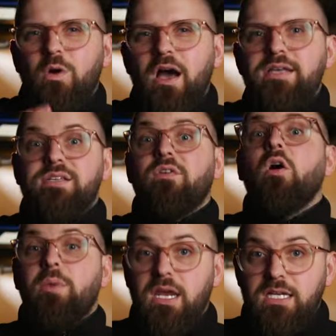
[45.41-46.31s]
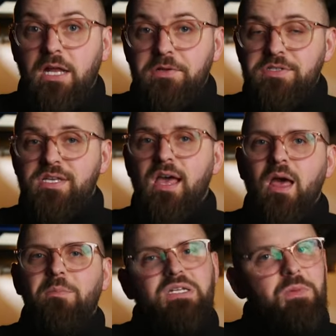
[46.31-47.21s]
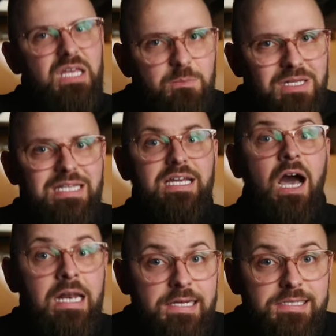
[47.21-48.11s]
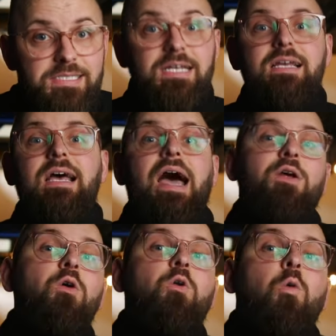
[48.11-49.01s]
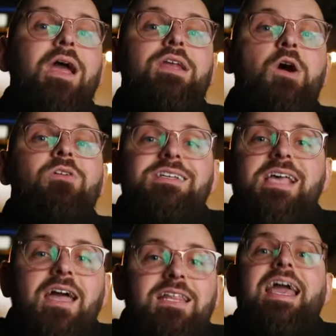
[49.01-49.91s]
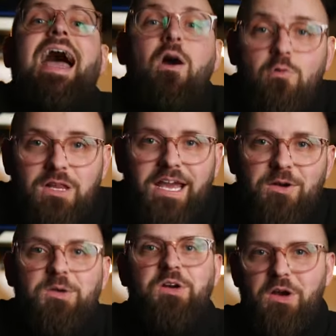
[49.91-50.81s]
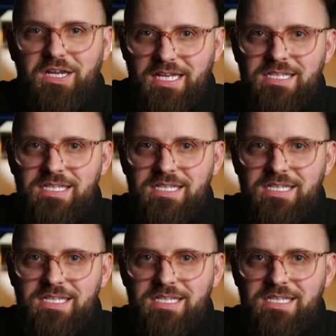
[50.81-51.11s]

wise of all paint colors, but to be completely honest, I don't quite know exactly how light or dark it